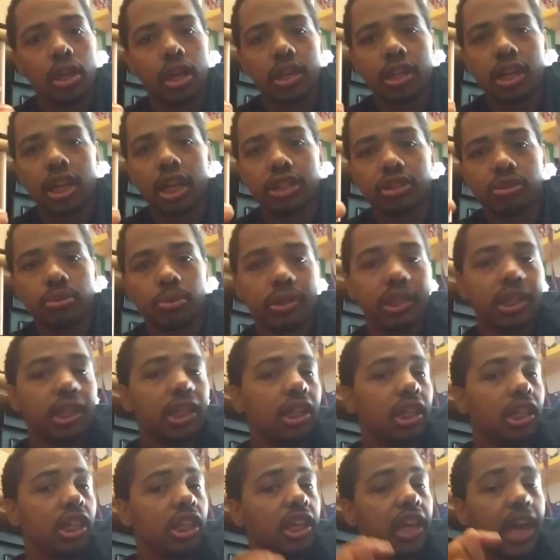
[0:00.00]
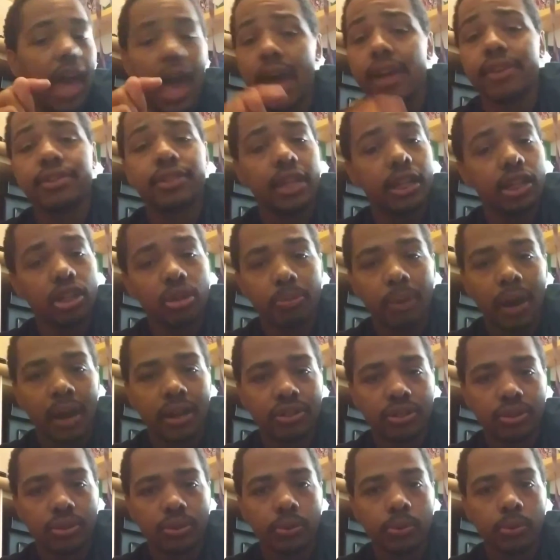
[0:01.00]
Because we had to say goodbye
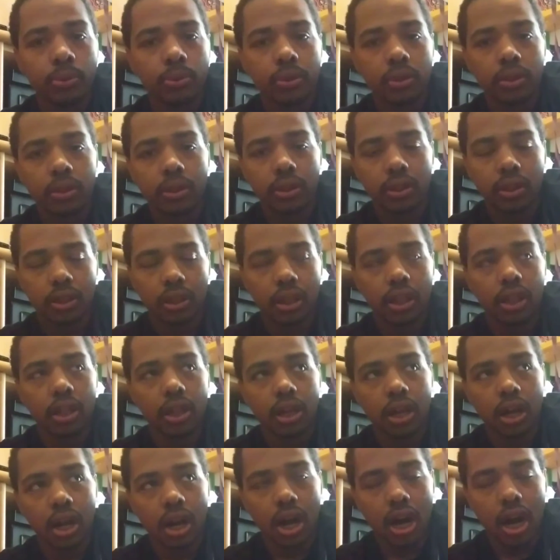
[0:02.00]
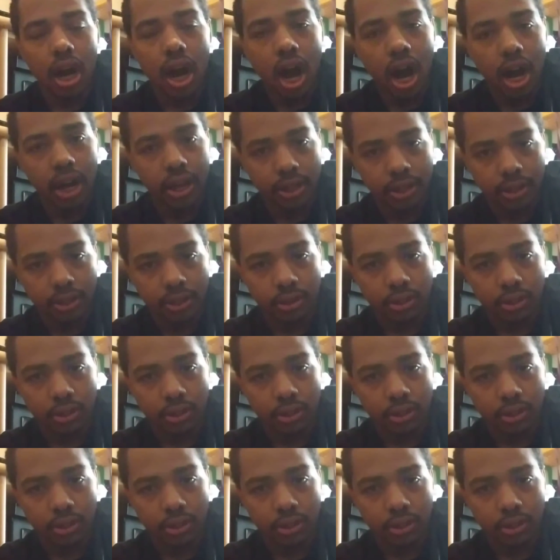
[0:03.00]
to Han.